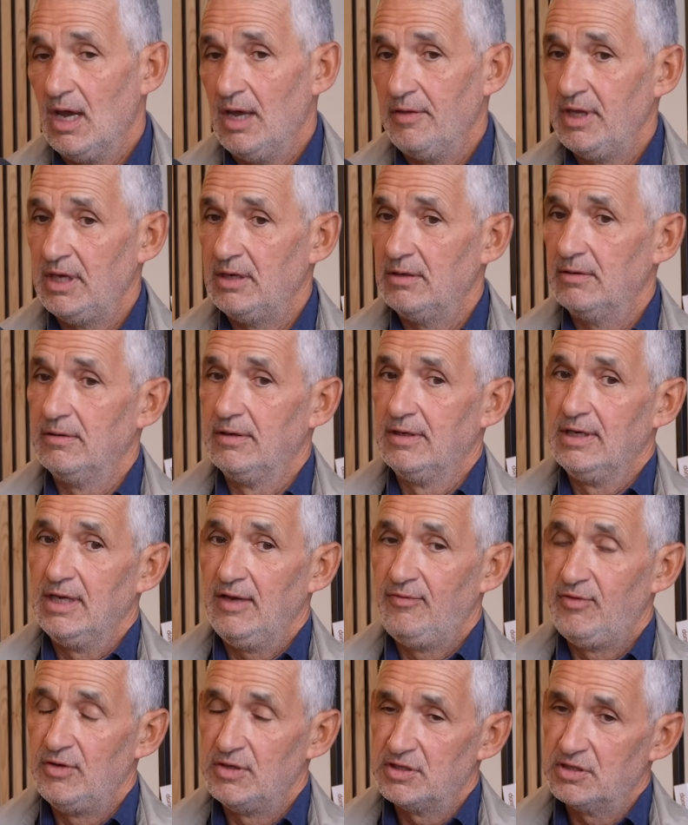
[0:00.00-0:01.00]
I think
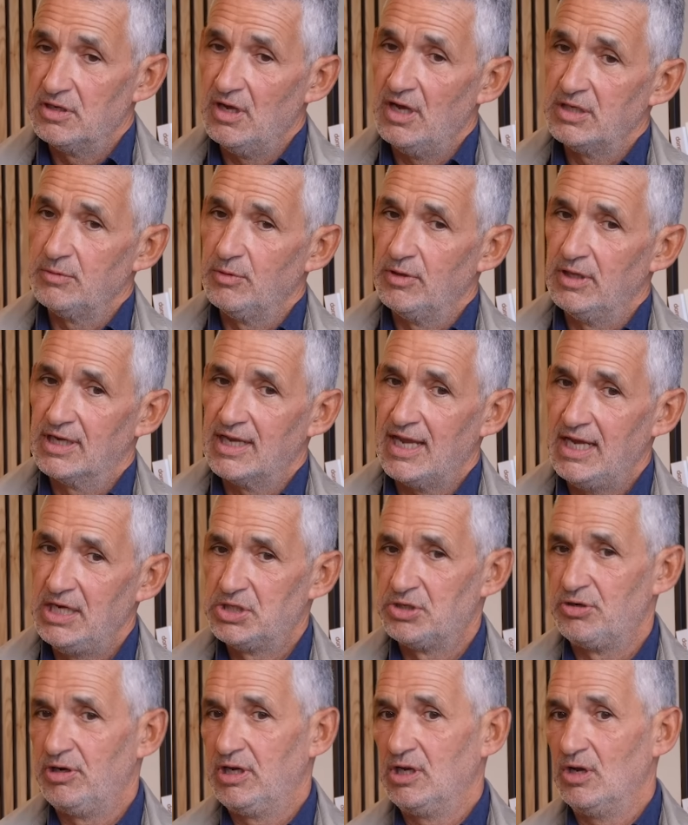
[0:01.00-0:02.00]
if you started with the
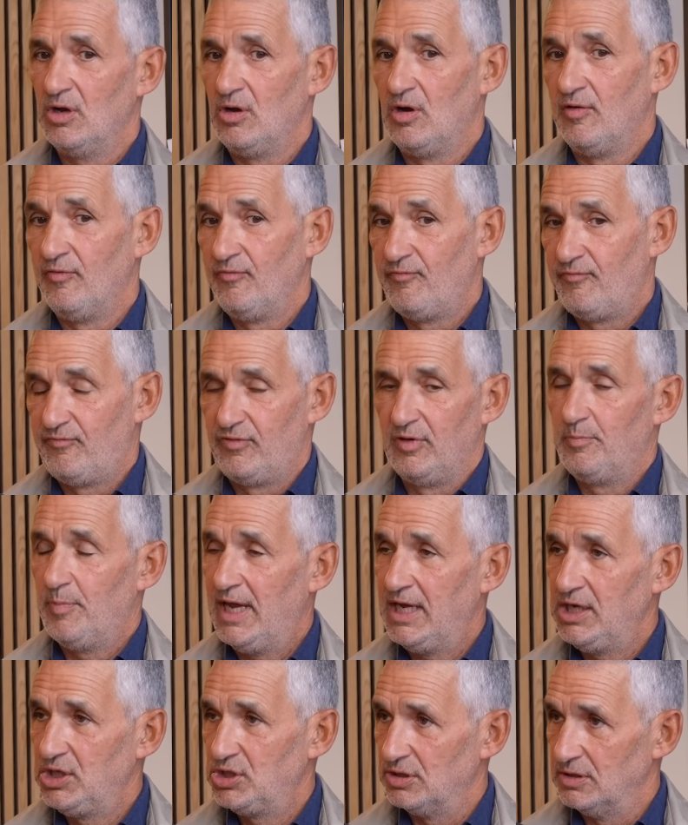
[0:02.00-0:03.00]
catering of the
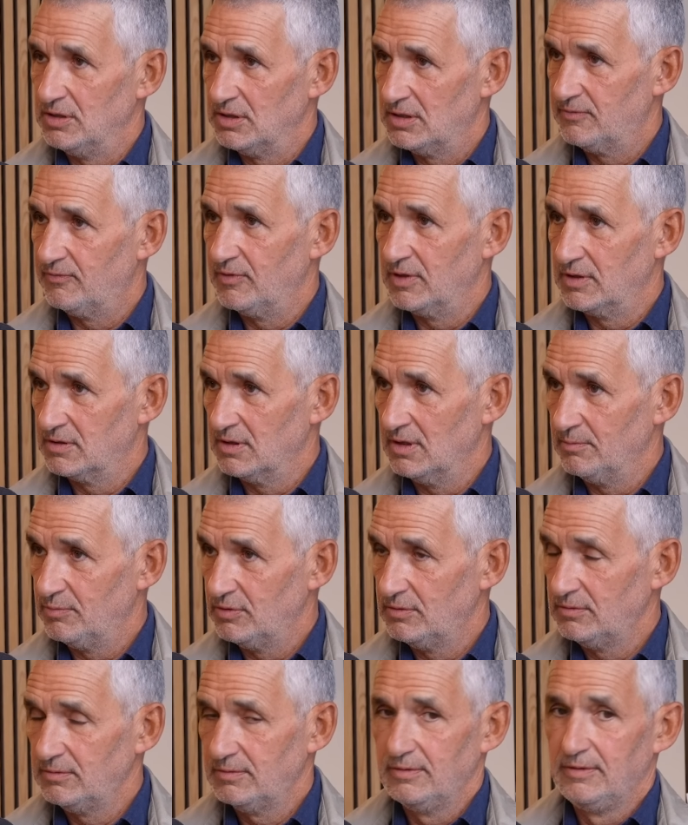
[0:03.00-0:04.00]
patients, for
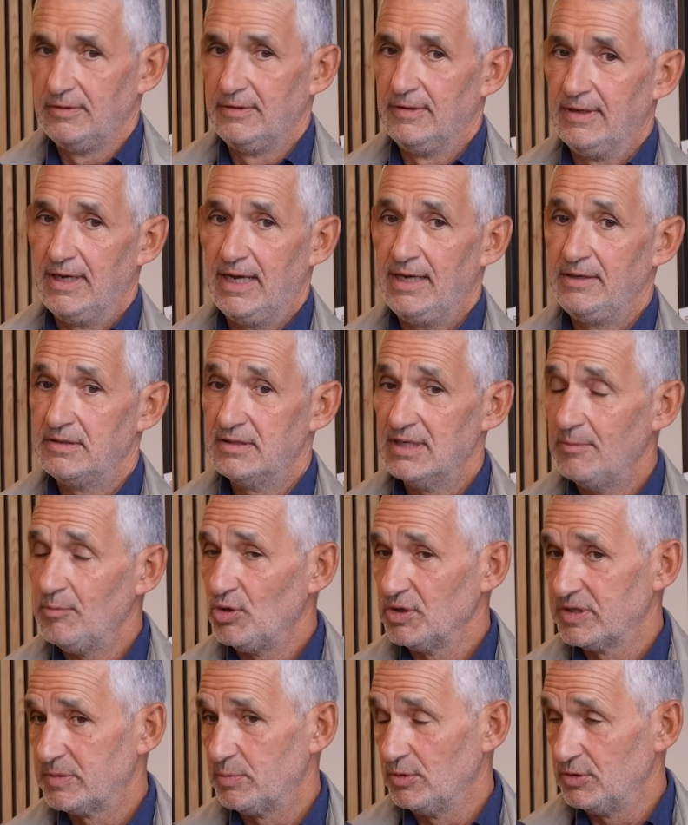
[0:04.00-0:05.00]
example, and
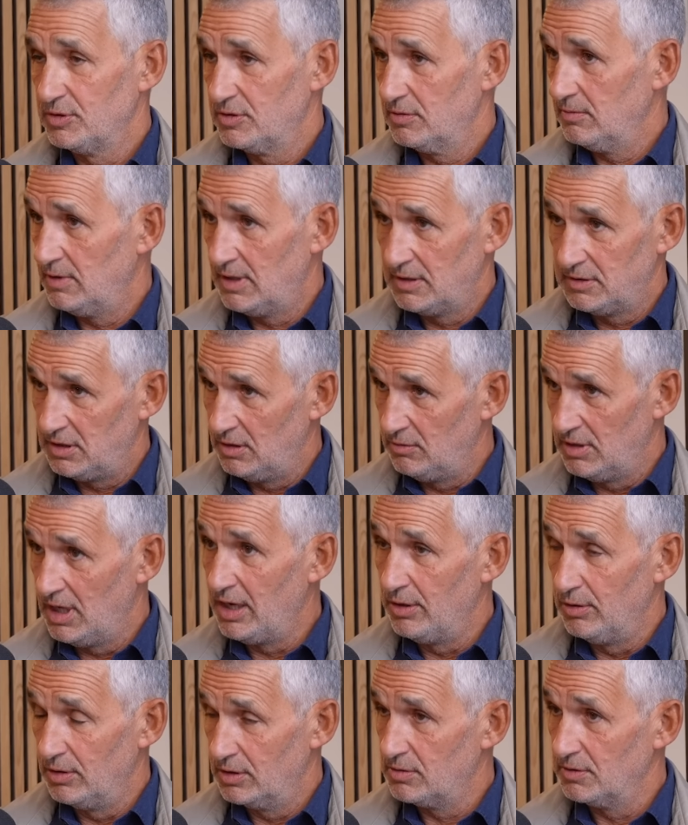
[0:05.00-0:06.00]
some hospitals, as you
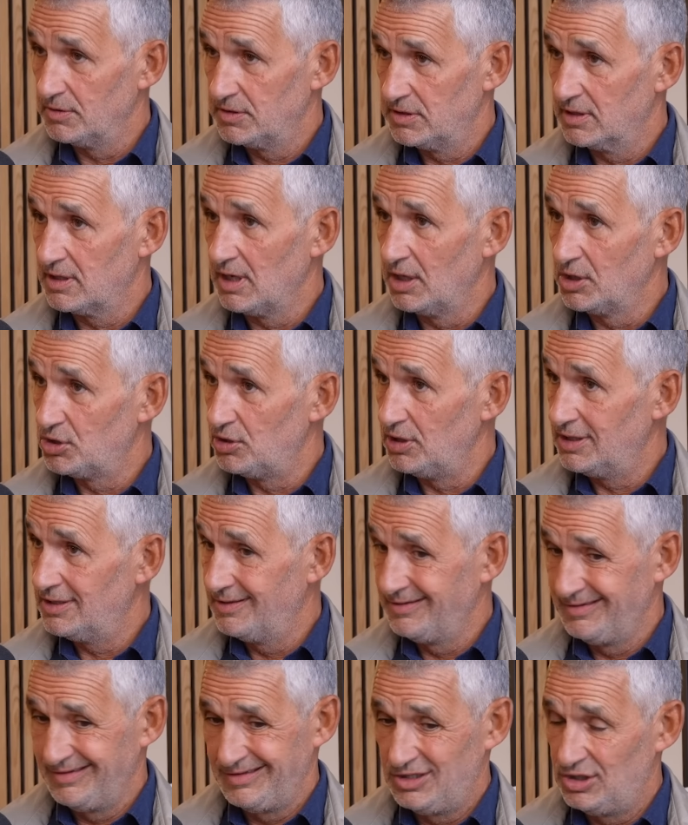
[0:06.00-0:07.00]
know, across yeah. the country,
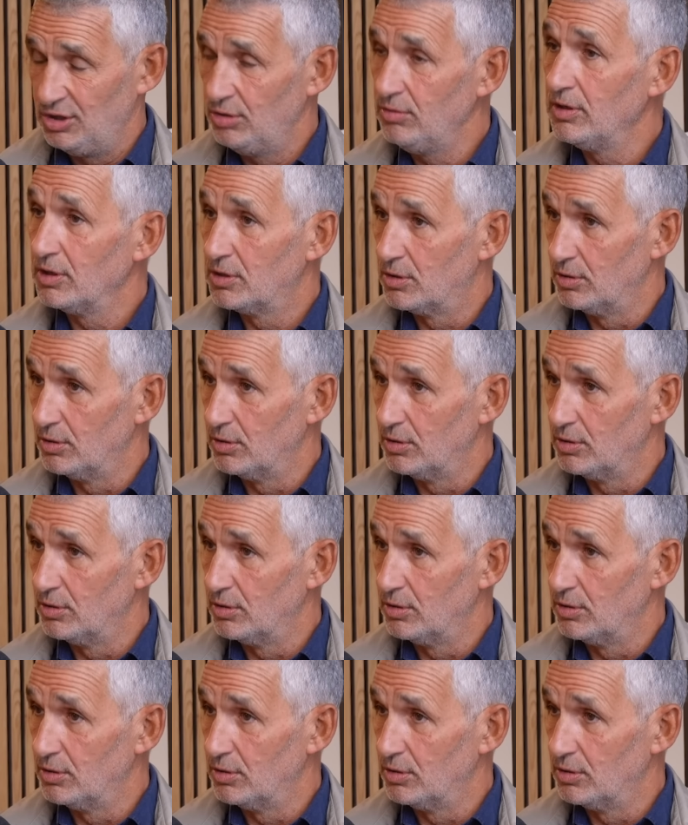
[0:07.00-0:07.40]
do a